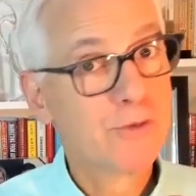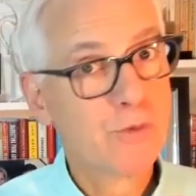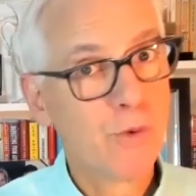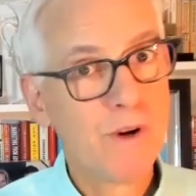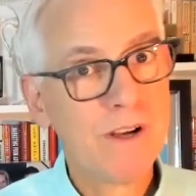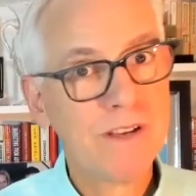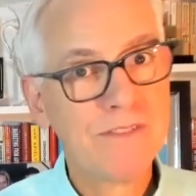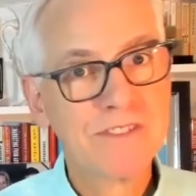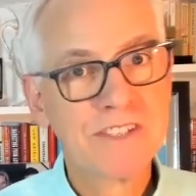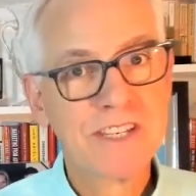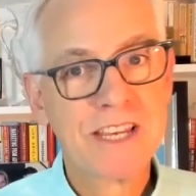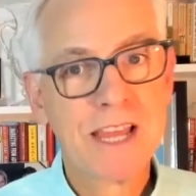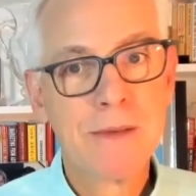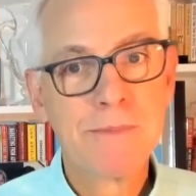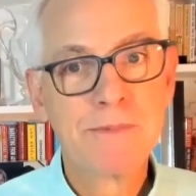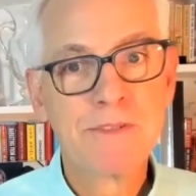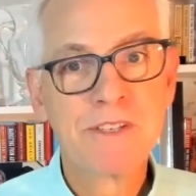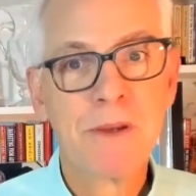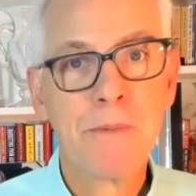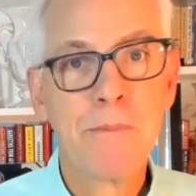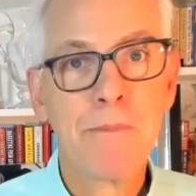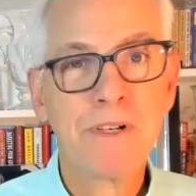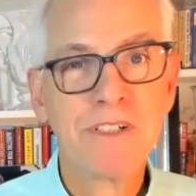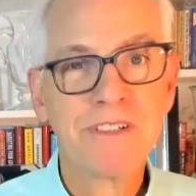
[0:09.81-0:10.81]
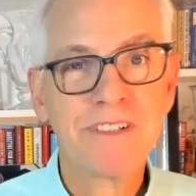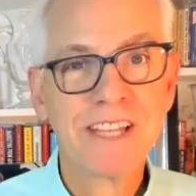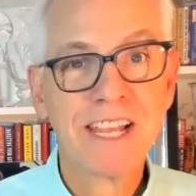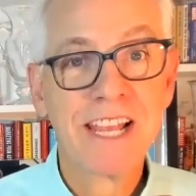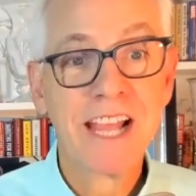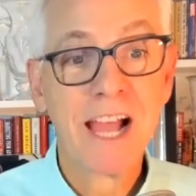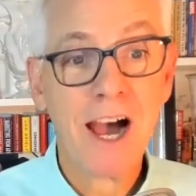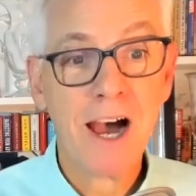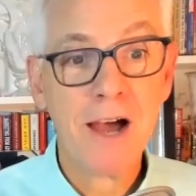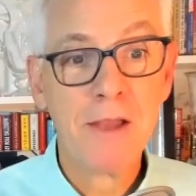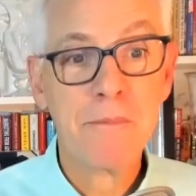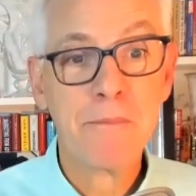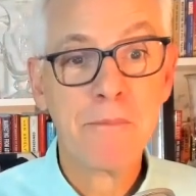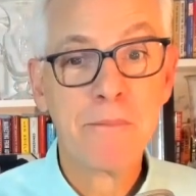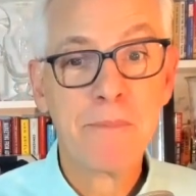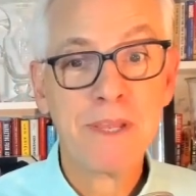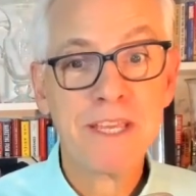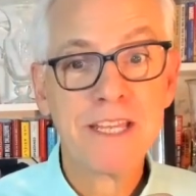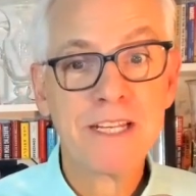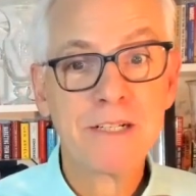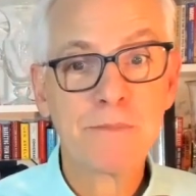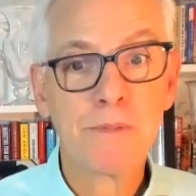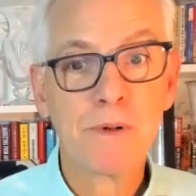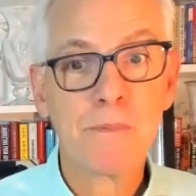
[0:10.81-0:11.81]
twelve Steps to Building
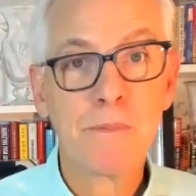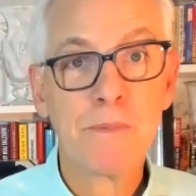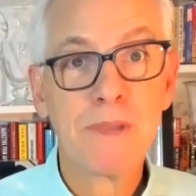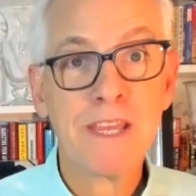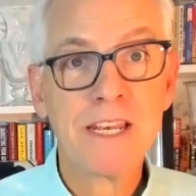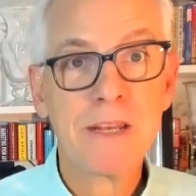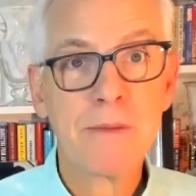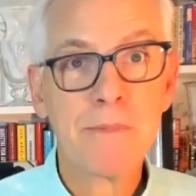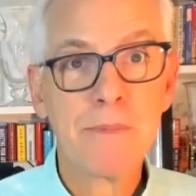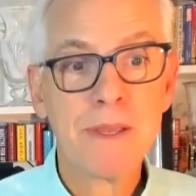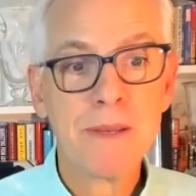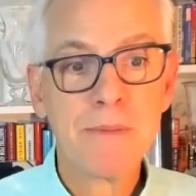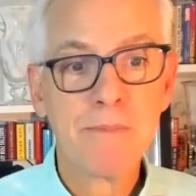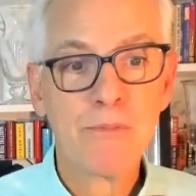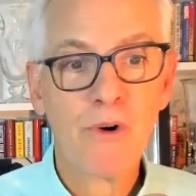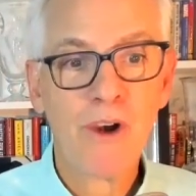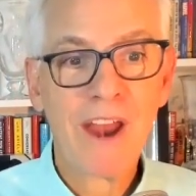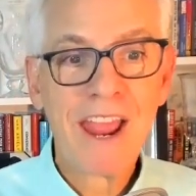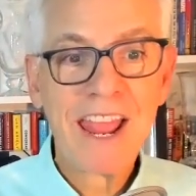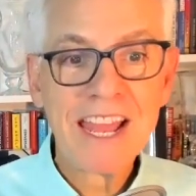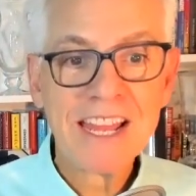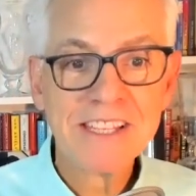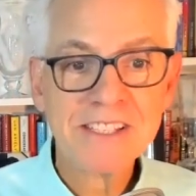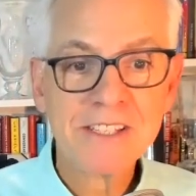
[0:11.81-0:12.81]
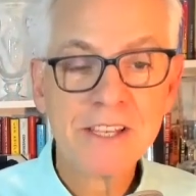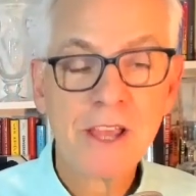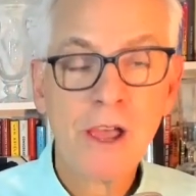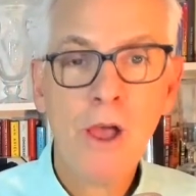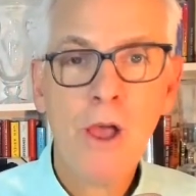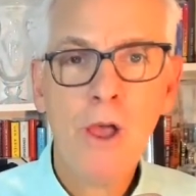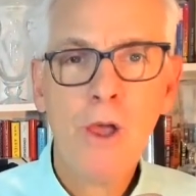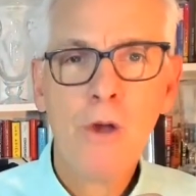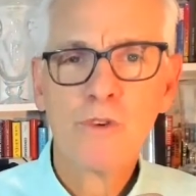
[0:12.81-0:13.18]
Unbeatable B two B Brands,